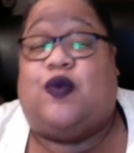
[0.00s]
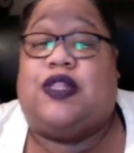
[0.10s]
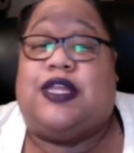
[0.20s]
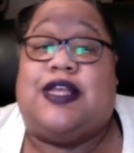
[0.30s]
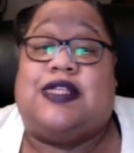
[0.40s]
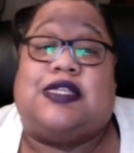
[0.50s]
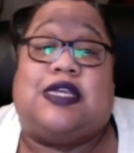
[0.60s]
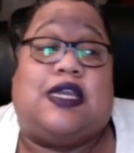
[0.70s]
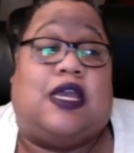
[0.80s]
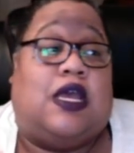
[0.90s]
We then
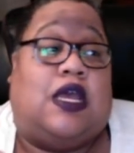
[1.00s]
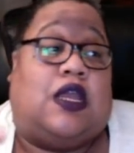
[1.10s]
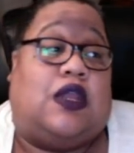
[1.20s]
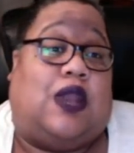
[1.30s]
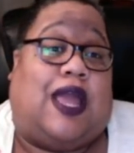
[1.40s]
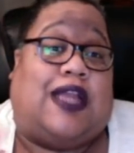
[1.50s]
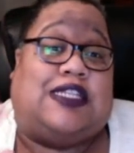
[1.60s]
see, you know, like